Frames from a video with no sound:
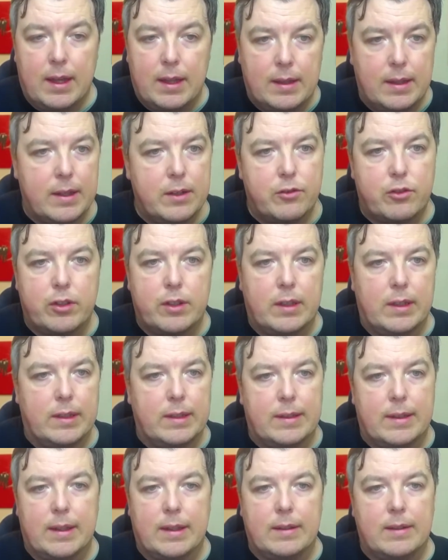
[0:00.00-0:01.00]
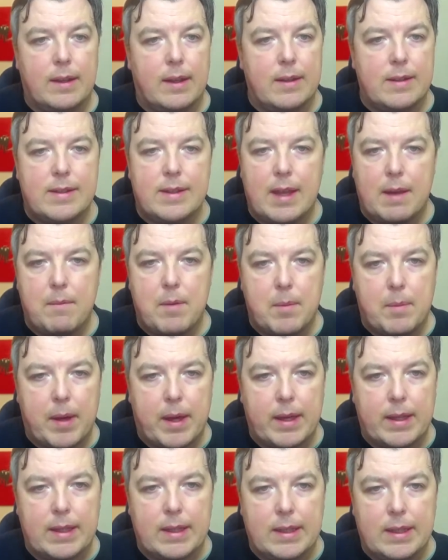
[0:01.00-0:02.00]
It literally did. It sent me
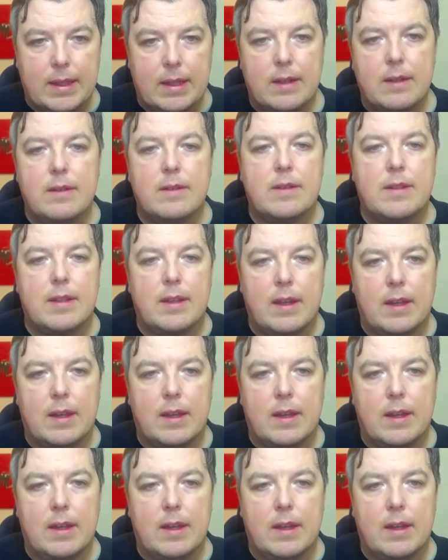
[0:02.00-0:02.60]
back years